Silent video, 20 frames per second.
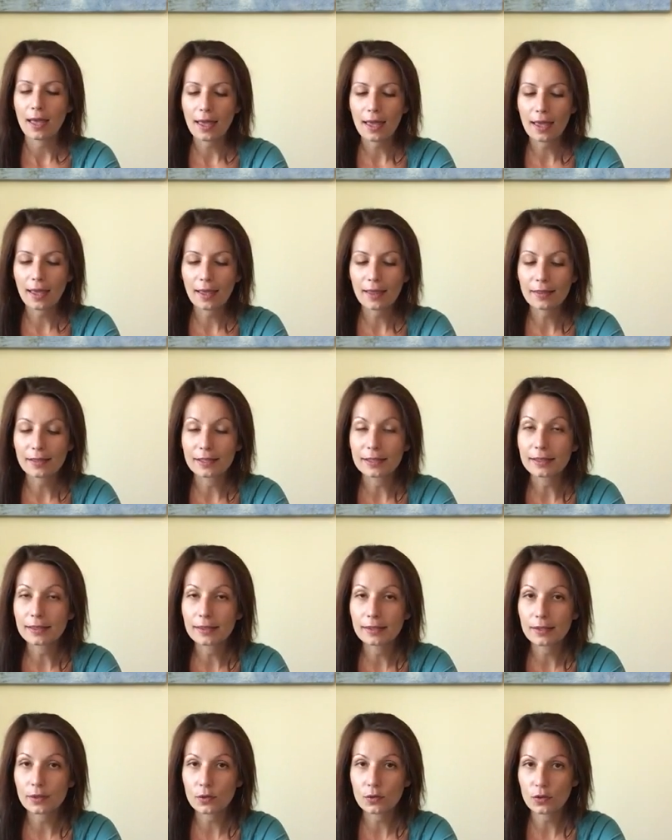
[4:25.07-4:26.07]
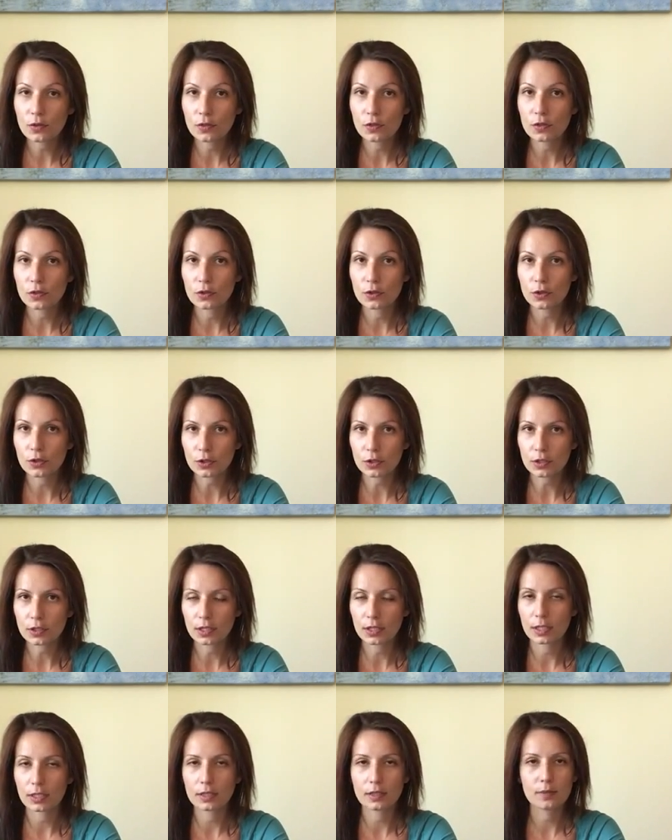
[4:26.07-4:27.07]
And until the
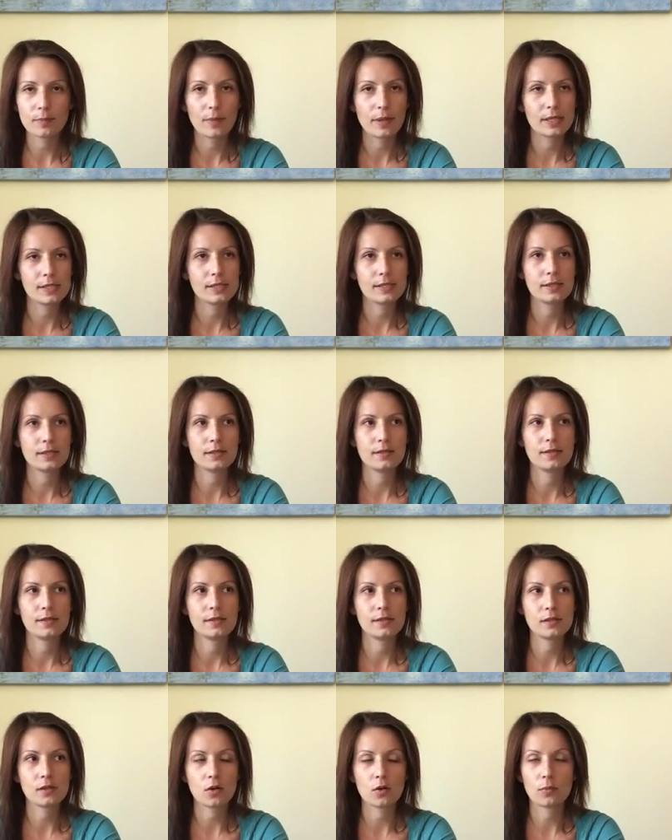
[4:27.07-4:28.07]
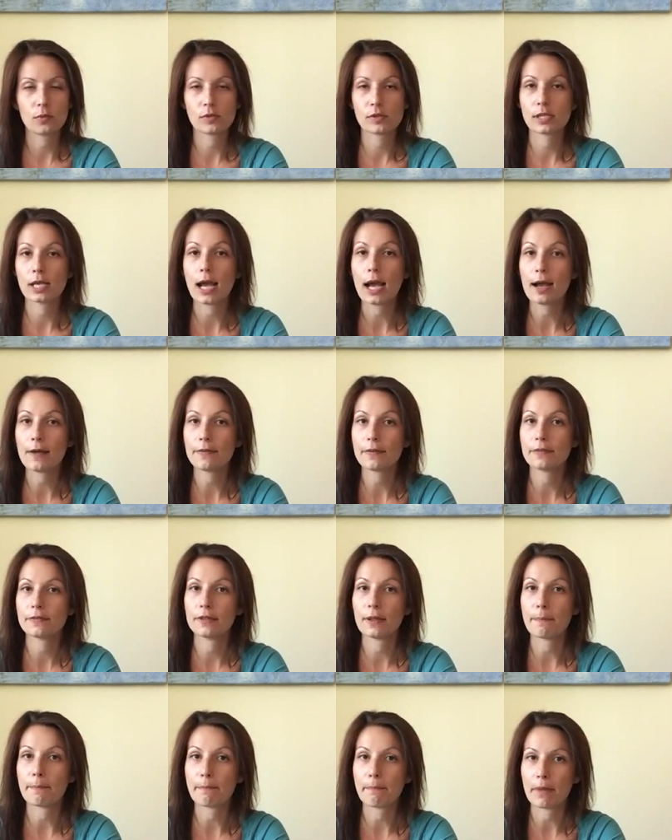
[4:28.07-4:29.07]
13th, basically this is almost half
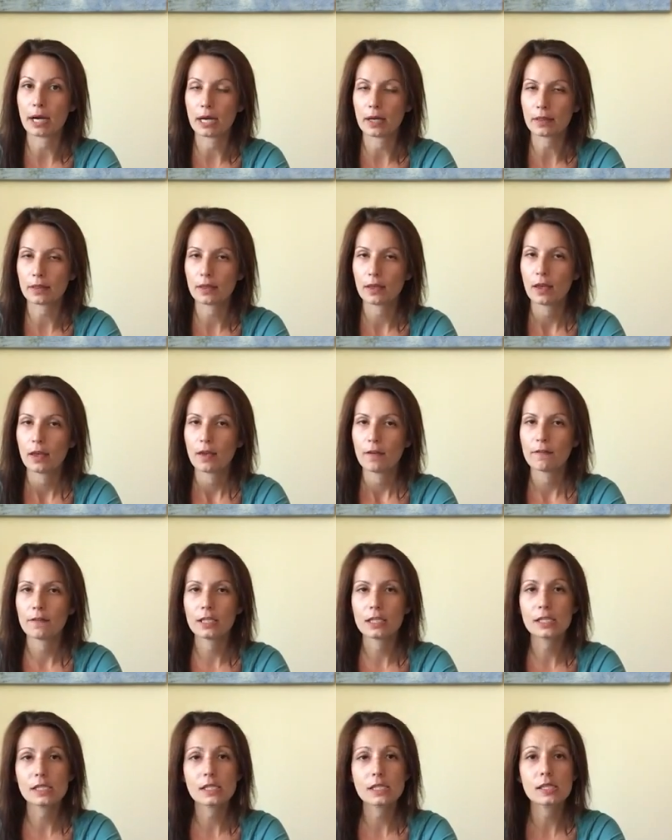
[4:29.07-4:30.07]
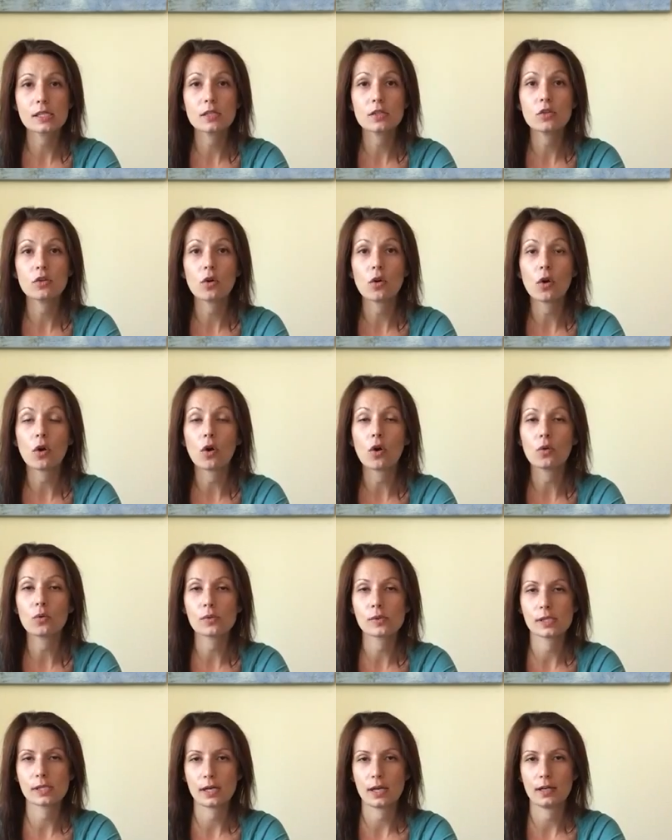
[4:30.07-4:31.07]
of the month, Venus is in your
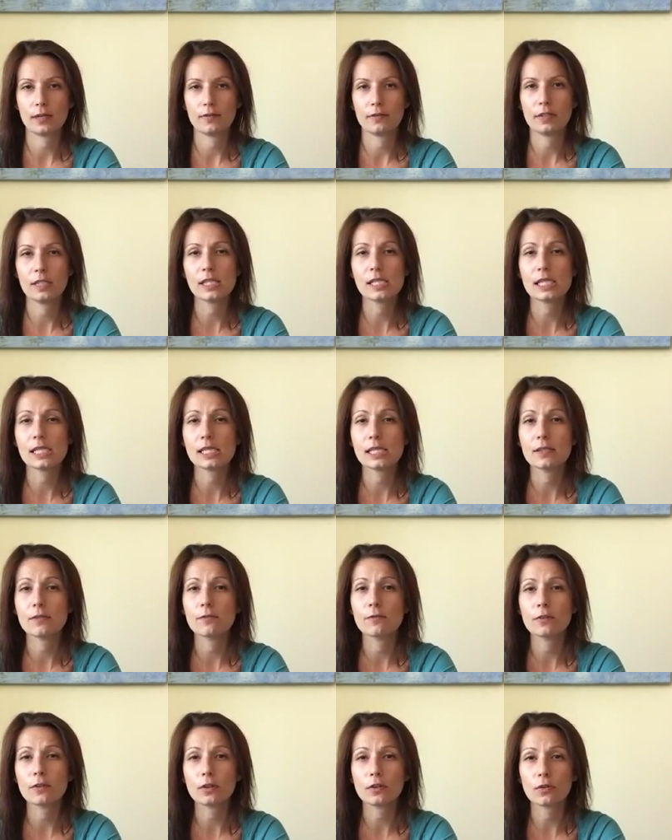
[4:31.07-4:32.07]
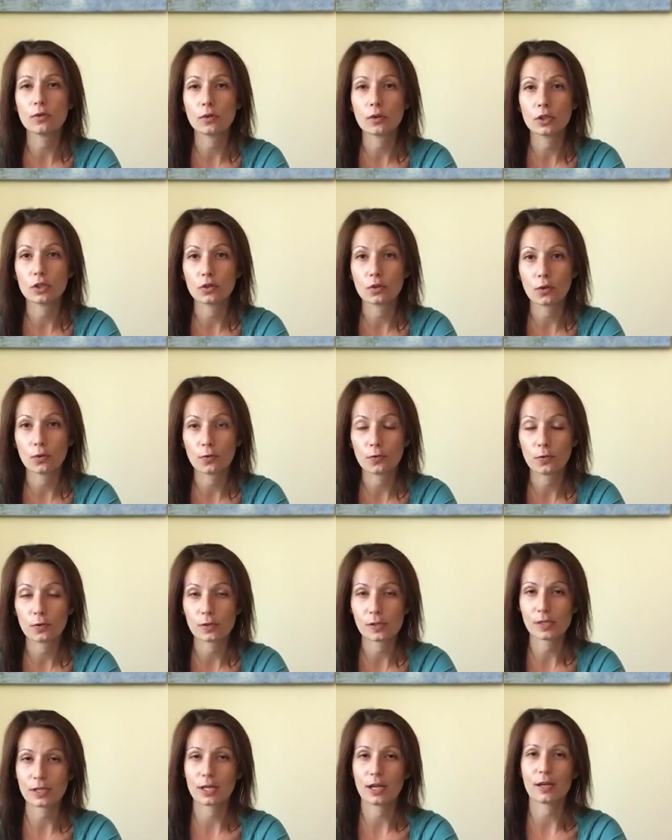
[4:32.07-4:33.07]
own sign. Venus is in Virgo in your
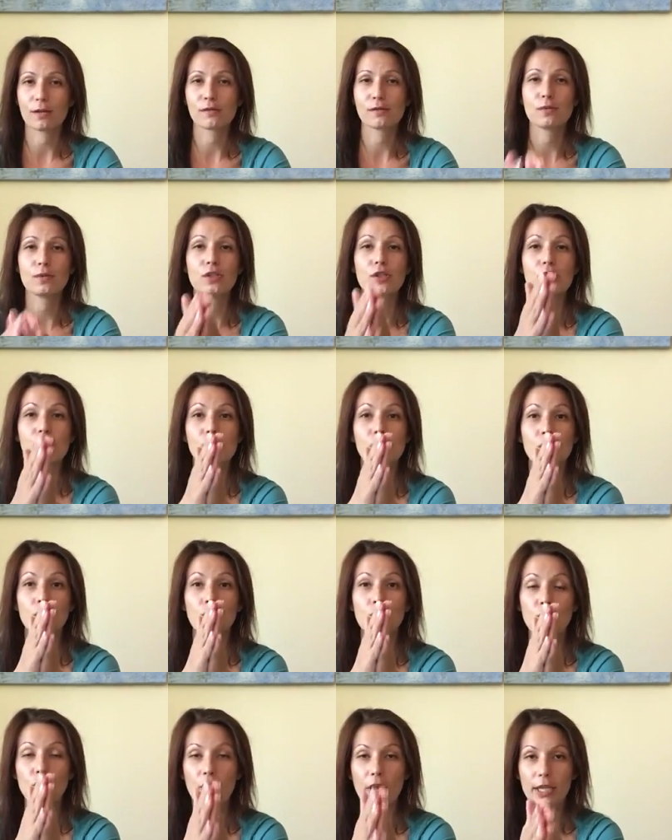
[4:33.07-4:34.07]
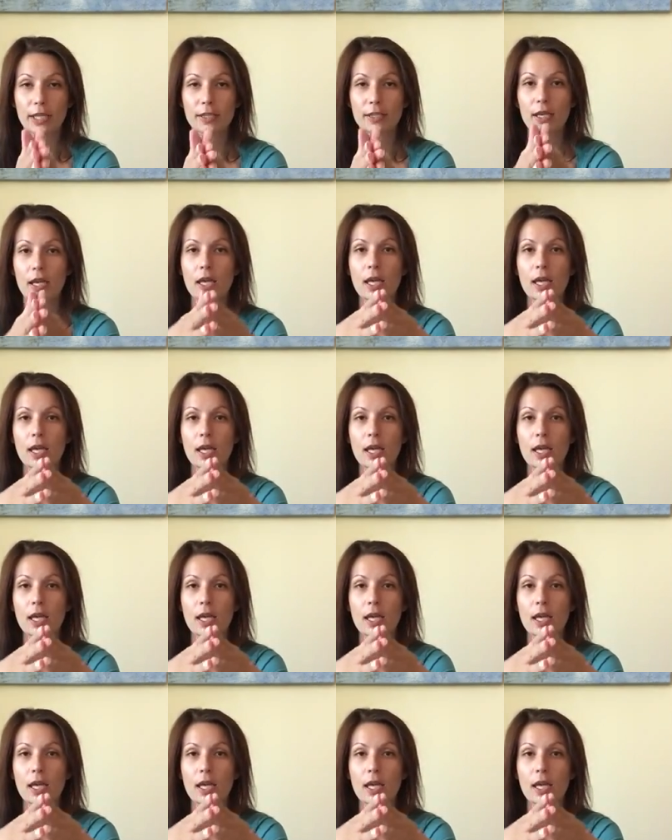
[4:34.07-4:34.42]
first house, which is great.